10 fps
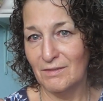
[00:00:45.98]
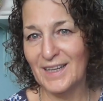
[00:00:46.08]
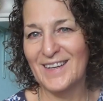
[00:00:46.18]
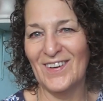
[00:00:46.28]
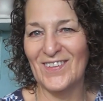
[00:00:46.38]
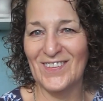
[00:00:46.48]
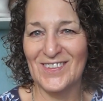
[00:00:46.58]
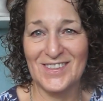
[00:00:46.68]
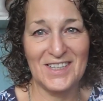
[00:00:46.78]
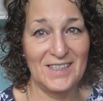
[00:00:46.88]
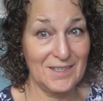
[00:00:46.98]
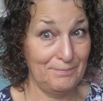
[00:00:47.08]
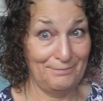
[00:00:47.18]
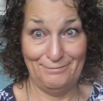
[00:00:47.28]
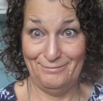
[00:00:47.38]
recorded.
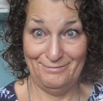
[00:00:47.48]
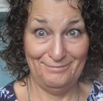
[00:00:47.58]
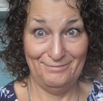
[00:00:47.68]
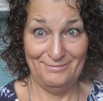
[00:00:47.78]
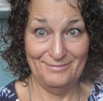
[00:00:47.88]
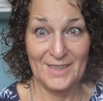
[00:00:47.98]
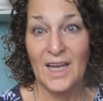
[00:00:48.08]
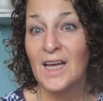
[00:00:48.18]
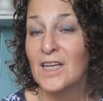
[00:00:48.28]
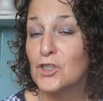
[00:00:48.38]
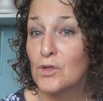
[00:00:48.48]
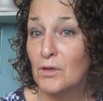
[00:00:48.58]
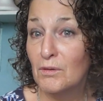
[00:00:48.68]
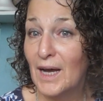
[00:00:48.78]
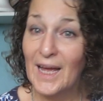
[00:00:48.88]

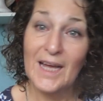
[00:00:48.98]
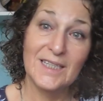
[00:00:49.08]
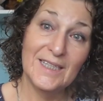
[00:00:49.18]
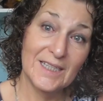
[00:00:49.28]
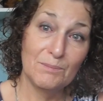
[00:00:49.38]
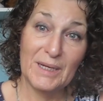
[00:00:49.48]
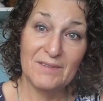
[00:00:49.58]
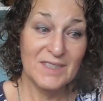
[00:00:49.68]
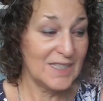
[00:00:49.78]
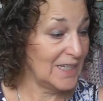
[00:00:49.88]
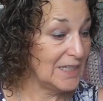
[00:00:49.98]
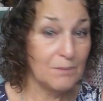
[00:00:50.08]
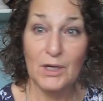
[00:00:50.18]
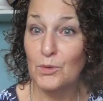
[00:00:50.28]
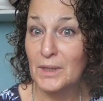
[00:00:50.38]
So I had a little bit of a
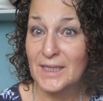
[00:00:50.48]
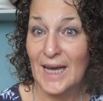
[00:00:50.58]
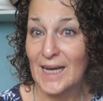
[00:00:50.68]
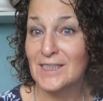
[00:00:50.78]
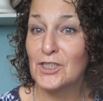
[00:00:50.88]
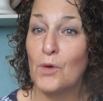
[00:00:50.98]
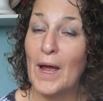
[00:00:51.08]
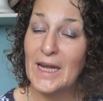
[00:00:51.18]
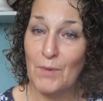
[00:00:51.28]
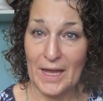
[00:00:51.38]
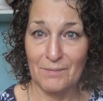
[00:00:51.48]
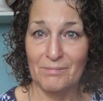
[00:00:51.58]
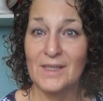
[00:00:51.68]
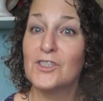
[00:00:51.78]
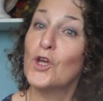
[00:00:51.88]
senior moment, guys. So anyway,
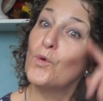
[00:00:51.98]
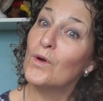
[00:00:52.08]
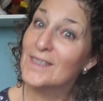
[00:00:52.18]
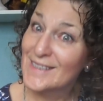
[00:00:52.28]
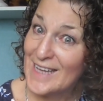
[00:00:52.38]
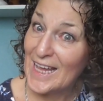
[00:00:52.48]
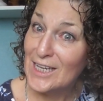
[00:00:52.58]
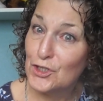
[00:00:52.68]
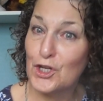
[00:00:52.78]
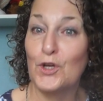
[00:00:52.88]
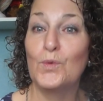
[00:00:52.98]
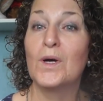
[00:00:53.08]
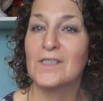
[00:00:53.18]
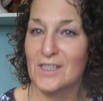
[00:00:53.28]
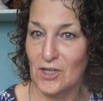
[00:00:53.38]
so take two
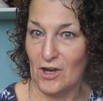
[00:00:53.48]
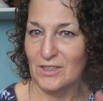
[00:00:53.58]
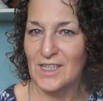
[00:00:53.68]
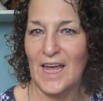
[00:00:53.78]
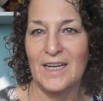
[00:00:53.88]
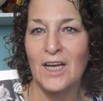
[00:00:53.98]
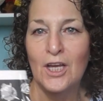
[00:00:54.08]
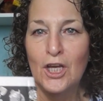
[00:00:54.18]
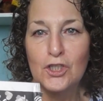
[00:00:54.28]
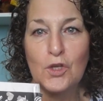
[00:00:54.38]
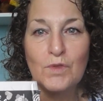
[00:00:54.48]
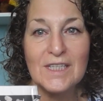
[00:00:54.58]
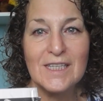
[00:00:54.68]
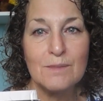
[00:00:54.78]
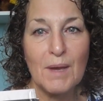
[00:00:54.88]
start again so
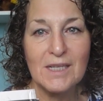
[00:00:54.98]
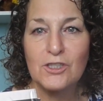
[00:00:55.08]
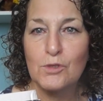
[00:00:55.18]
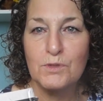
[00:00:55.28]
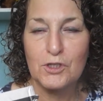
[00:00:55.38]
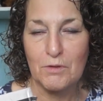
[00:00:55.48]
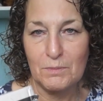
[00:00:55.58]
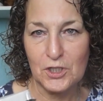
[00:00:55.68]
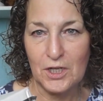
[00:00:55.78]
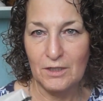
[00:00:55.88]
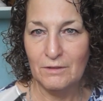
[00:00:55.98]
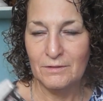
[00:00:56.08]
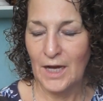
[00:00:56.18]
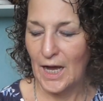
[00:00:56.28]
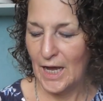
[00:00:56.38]
this is my subscription
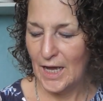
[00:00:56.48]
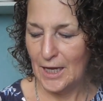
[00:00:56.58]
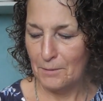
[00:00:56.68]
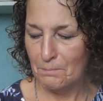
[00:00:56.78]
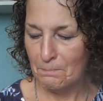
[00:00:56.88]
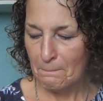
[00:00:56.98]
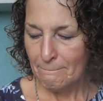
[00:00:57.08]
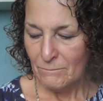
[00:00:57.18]
um